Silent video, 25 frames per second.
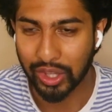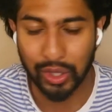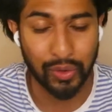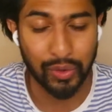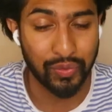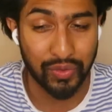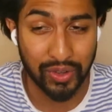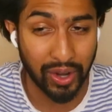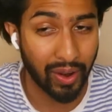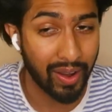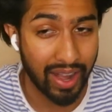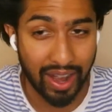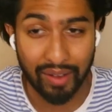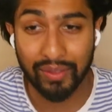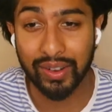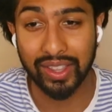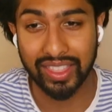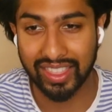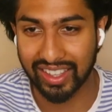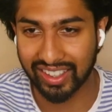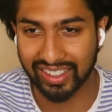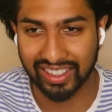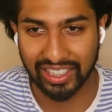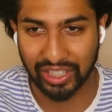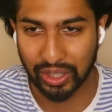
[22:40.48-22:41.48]
you've done
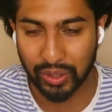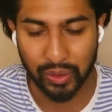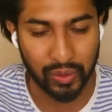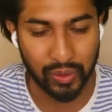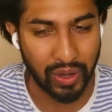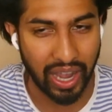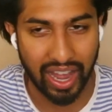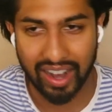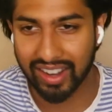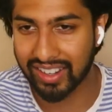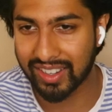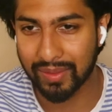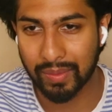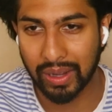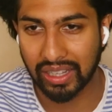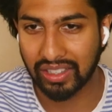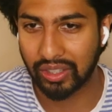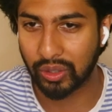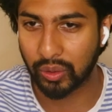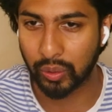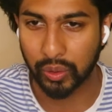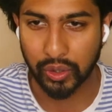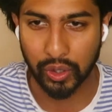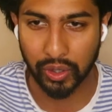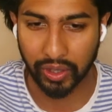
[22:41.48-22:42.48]
everything. Like, you got into
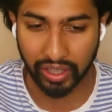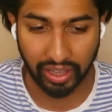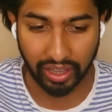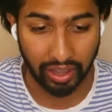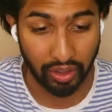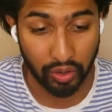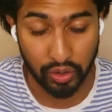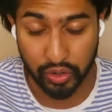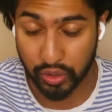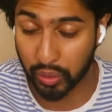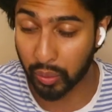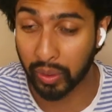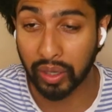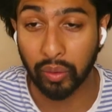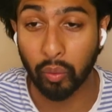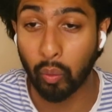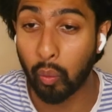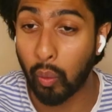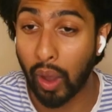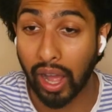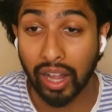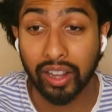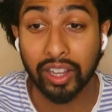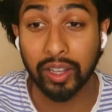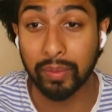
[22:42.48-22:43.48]
med school, you're, like,
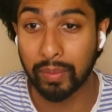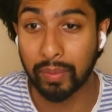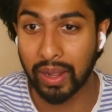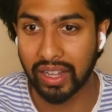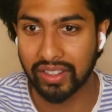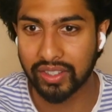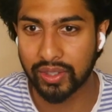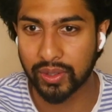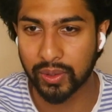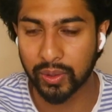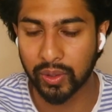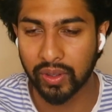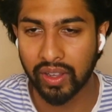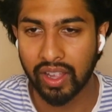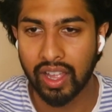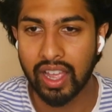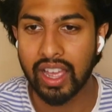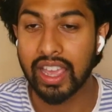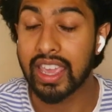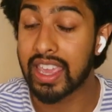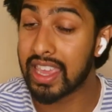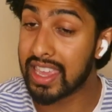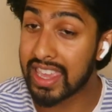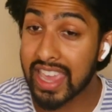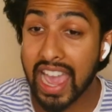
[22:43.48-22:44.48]
doing well in med school.
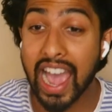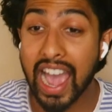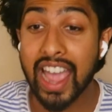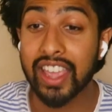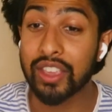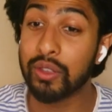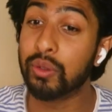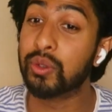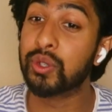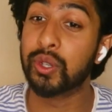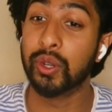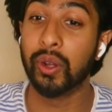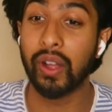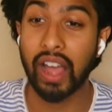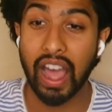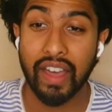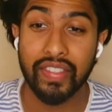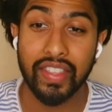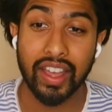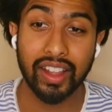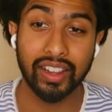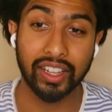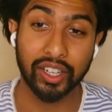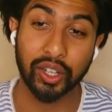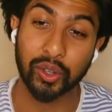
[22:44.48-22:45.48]
Yet you still
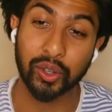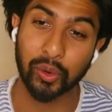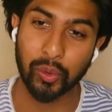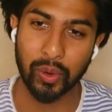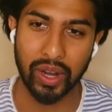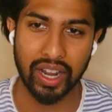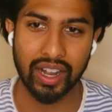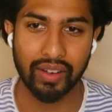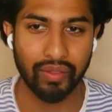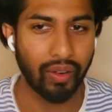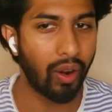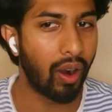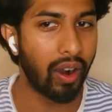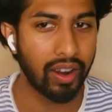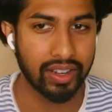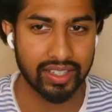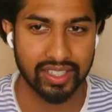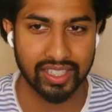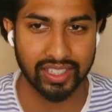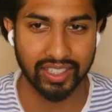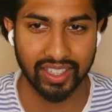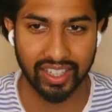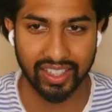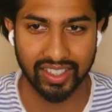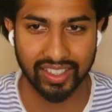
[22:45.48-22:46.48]
had that, like, creative
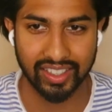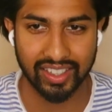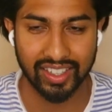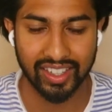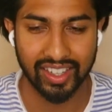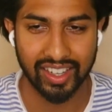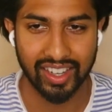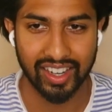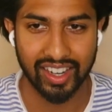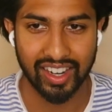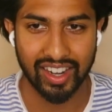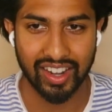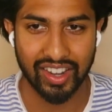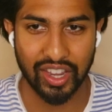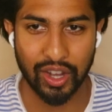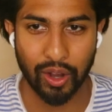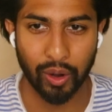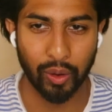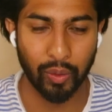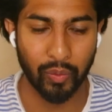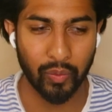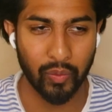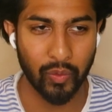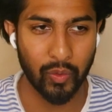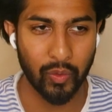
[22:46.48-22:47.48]
heart to, like, you
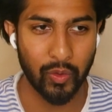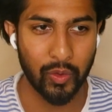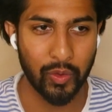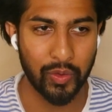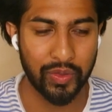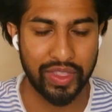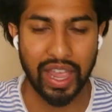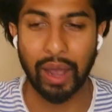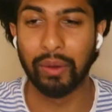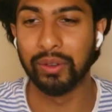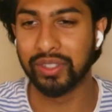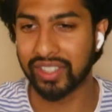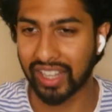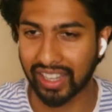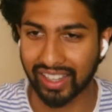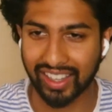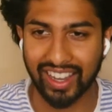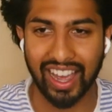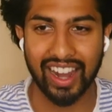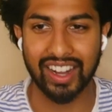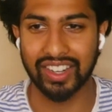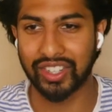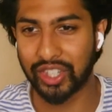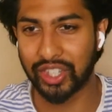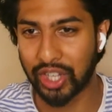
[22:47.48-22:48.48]
know, that was,
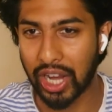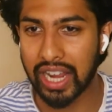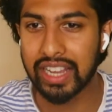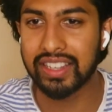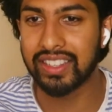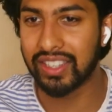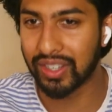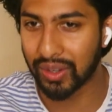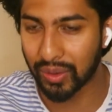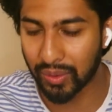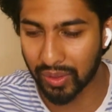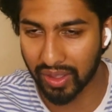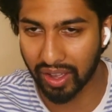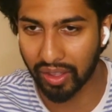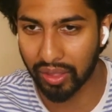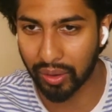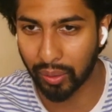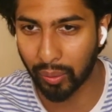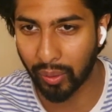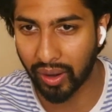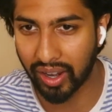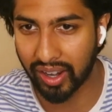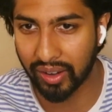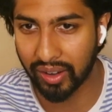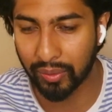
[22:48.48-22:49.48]
like, kind of chasing you the
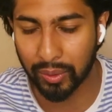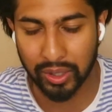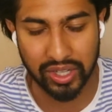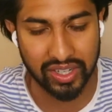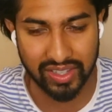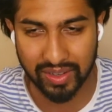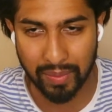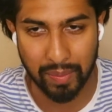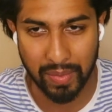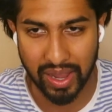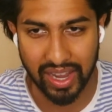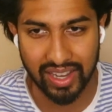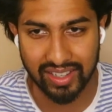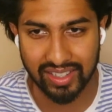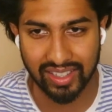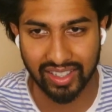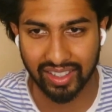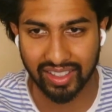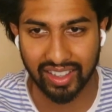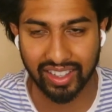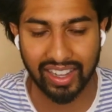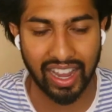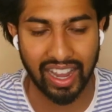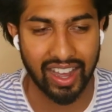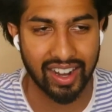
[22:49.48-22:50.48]
other way, which is
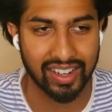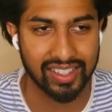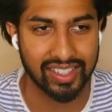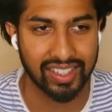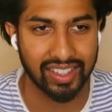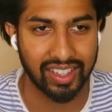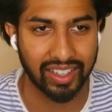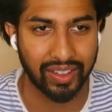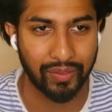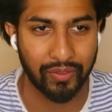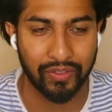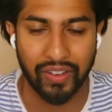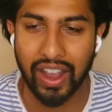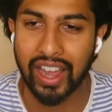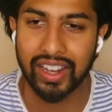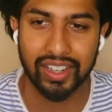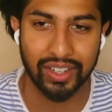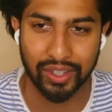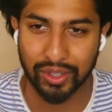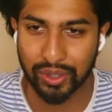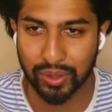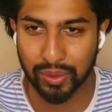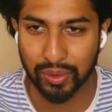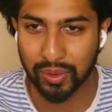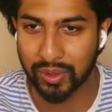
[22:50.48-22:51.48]
amazing. Like, honestly, like,
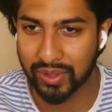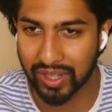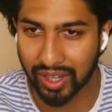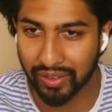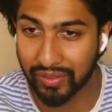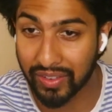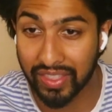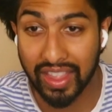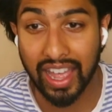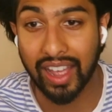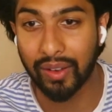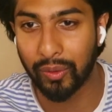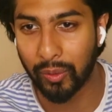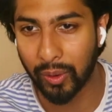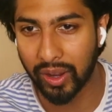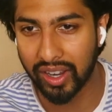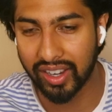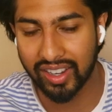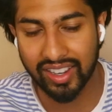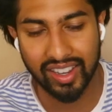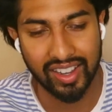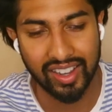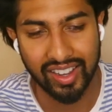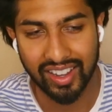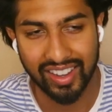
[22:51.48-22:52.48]
finding your true self in that
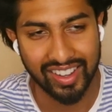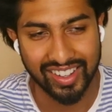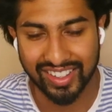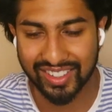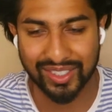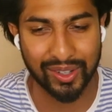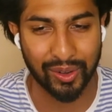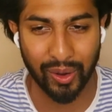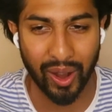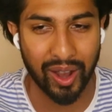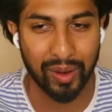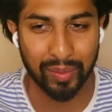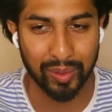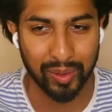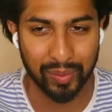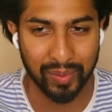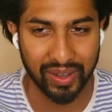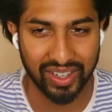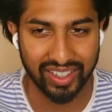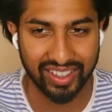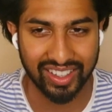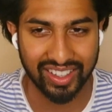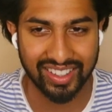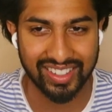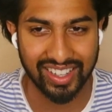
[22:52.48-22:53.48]
way, it's credible,
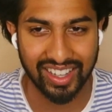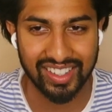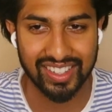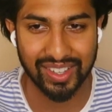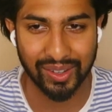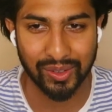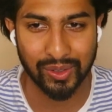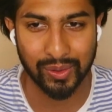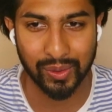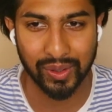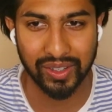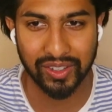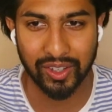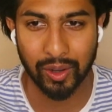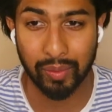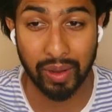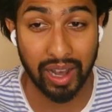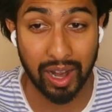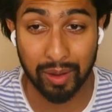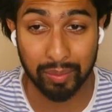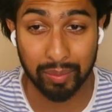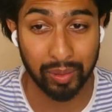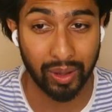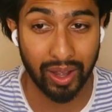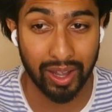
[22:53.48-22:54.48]
man. That's really dope.
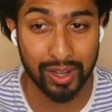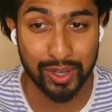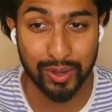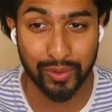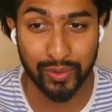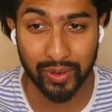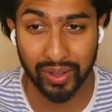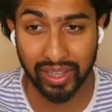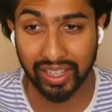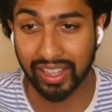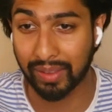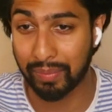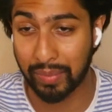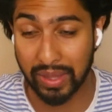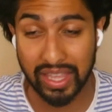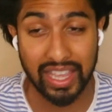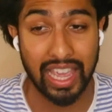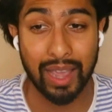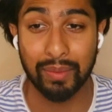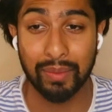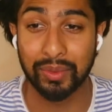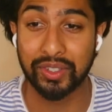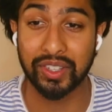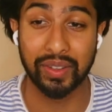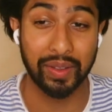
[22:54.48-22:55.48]
And I applaud you for, like,
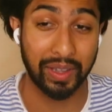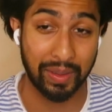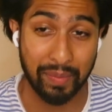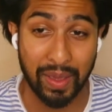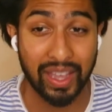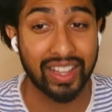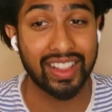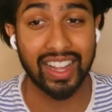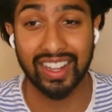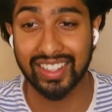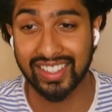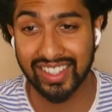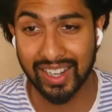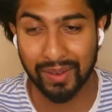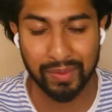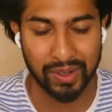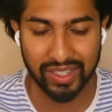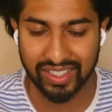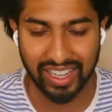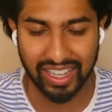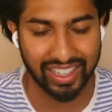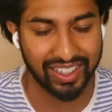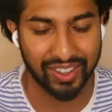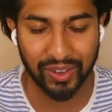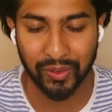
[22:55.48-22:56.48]
being able to, like, make that step,
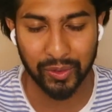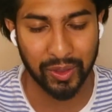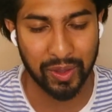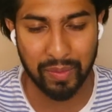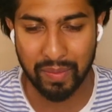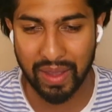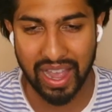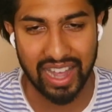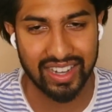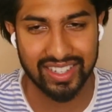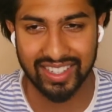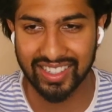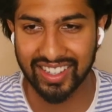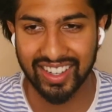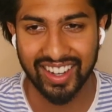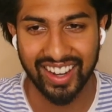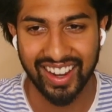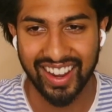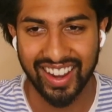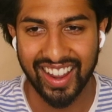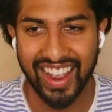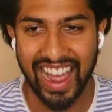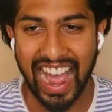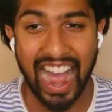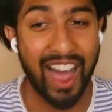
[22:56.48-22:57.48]
because I can only imagine
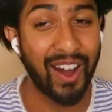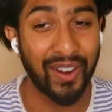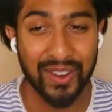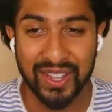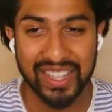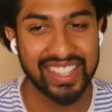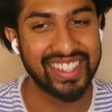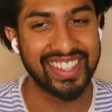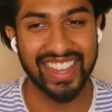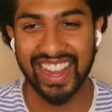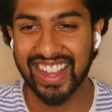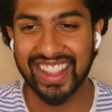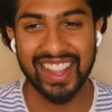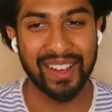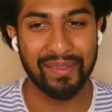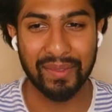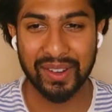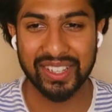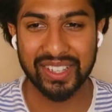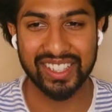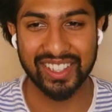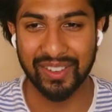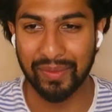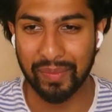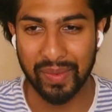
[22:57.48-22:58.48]
how insane that
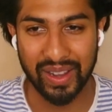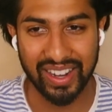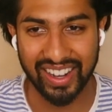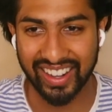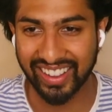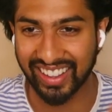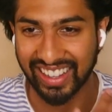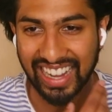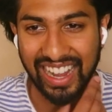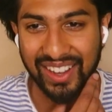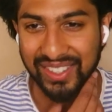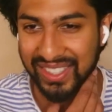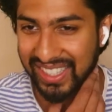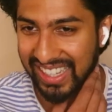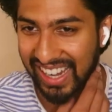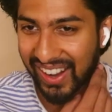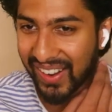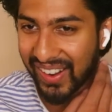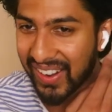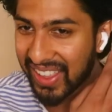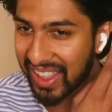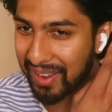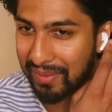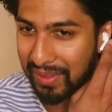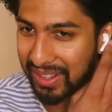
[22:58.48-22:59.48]
must have been, and, like, how
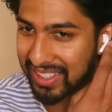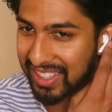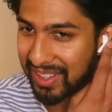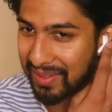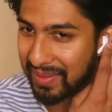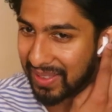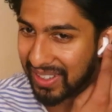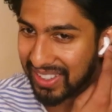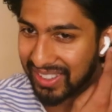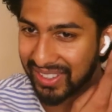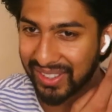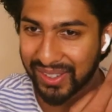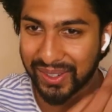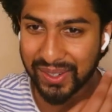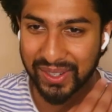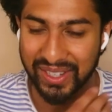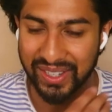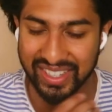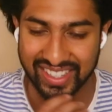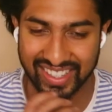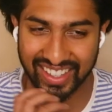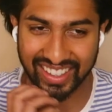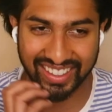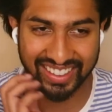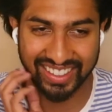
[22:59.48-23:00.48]
scary that must have been too,
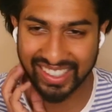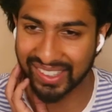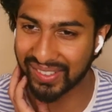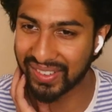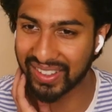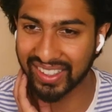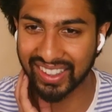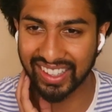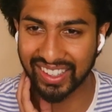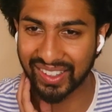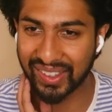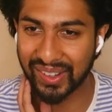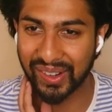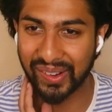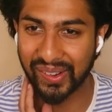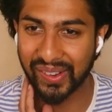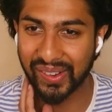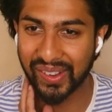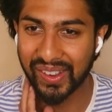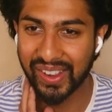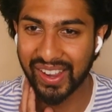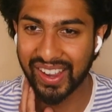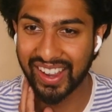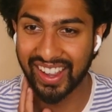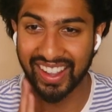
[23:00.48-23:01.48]
just, like, leaving, like, you
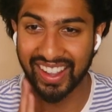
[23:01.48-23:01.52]
know,